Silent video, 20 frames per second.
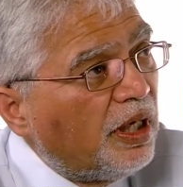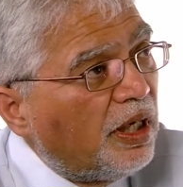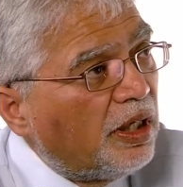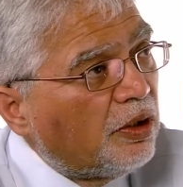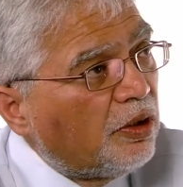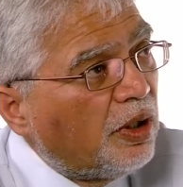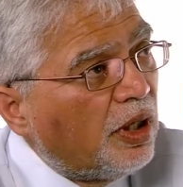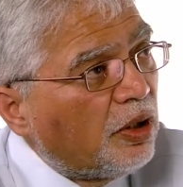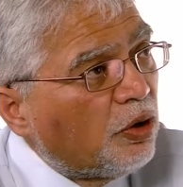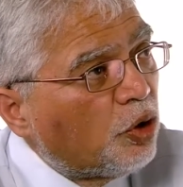
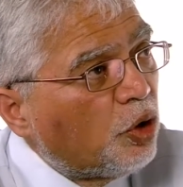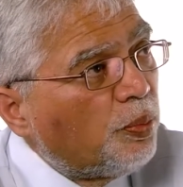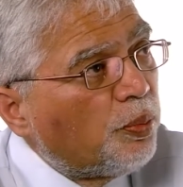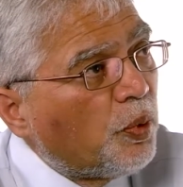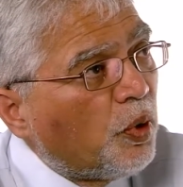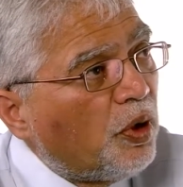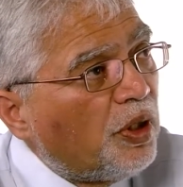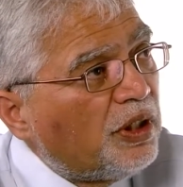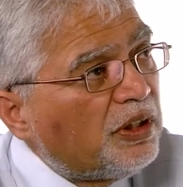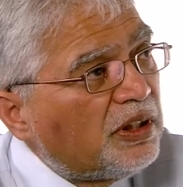A
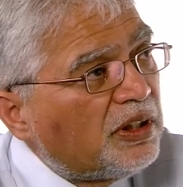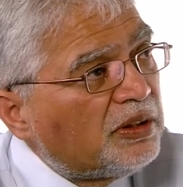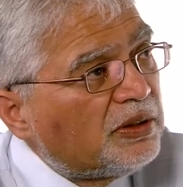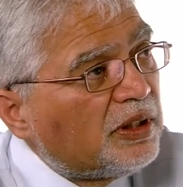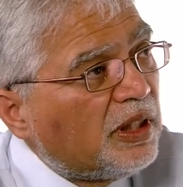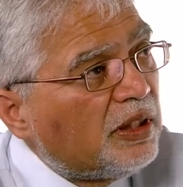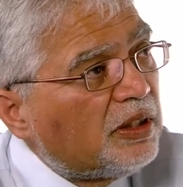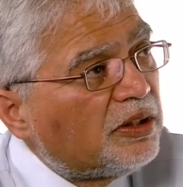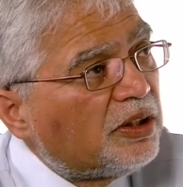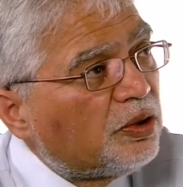group calling
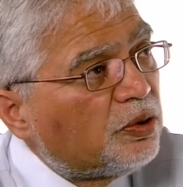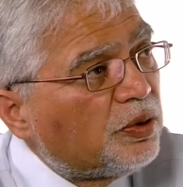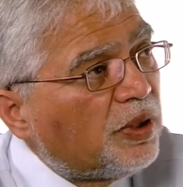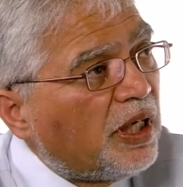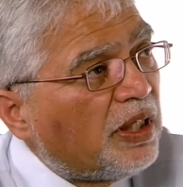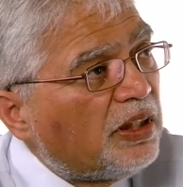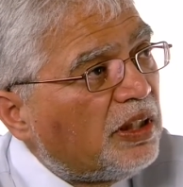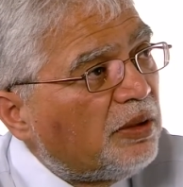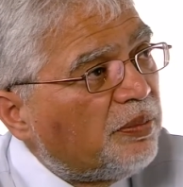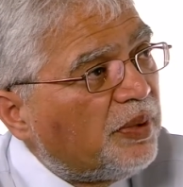themselves the
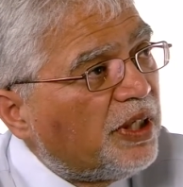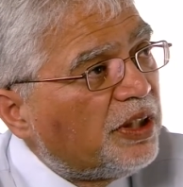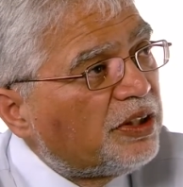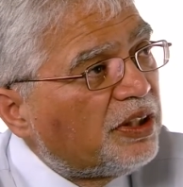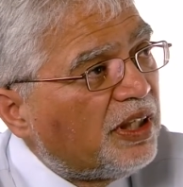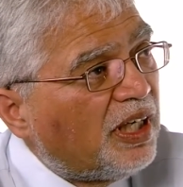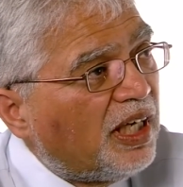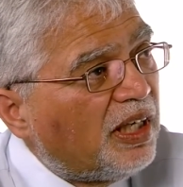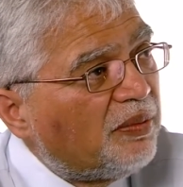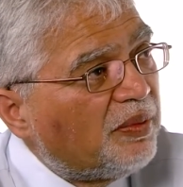Sudan
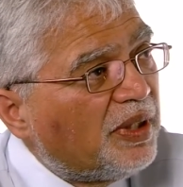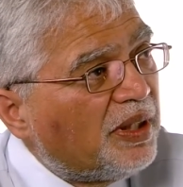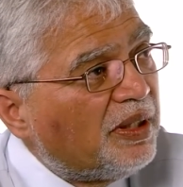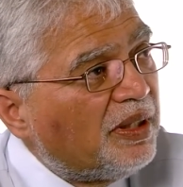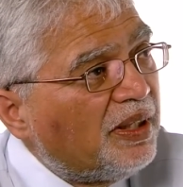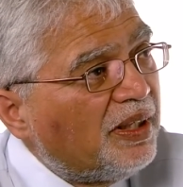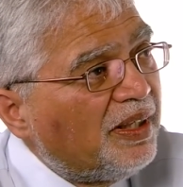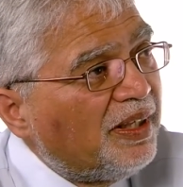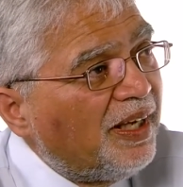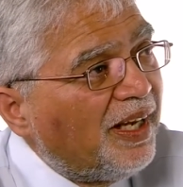Liberation Army